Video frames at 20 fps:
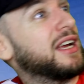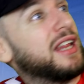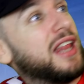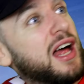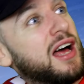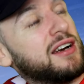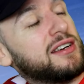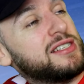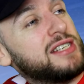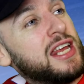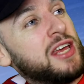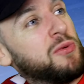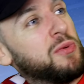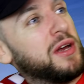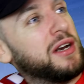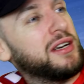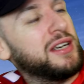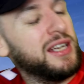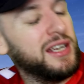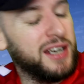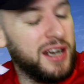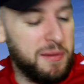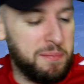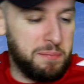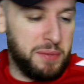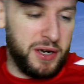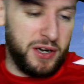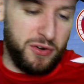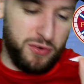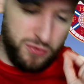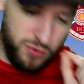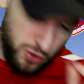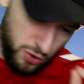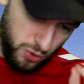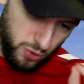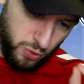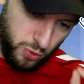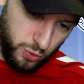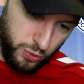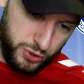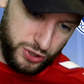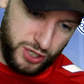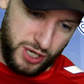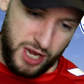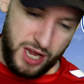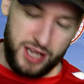Clark's nowhere near it, but it rolls